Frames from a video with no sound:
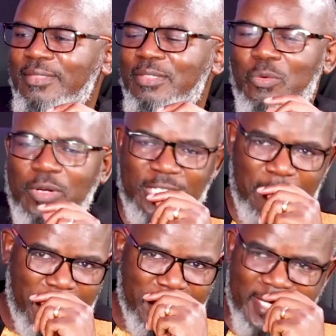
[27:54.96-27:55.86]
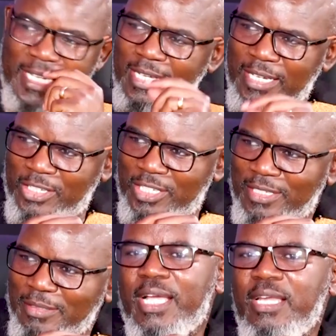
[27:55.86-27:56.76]
What he meant in English,
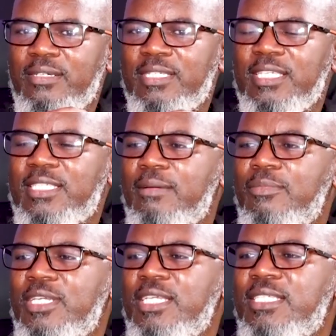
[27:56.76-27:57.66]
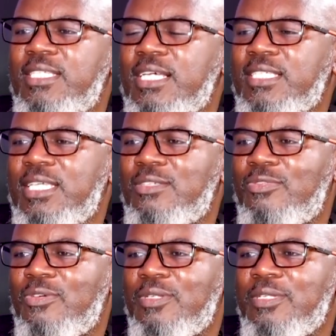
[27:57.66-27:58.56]
cannot say somebody is
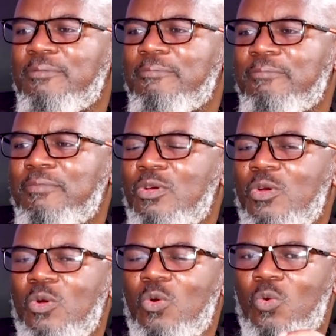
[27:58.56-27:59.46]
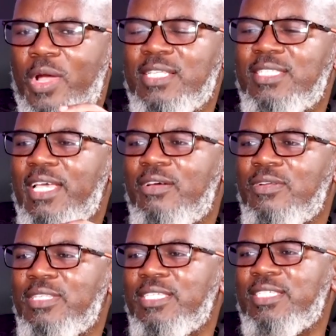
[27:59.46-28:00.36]
successful whilst they are on
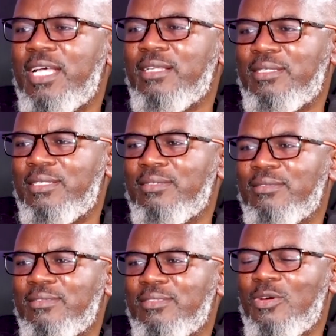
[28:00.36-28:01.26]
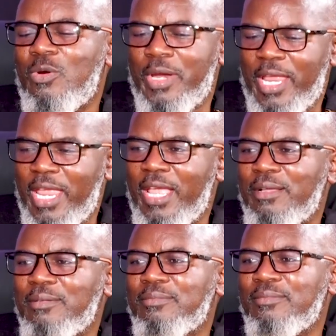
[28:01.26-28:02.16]
this earth or here.
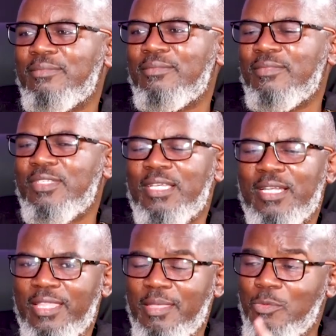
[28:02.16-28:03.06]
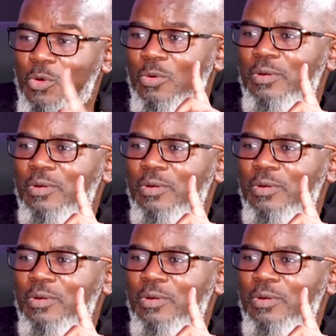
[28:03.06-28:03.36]
Let them go.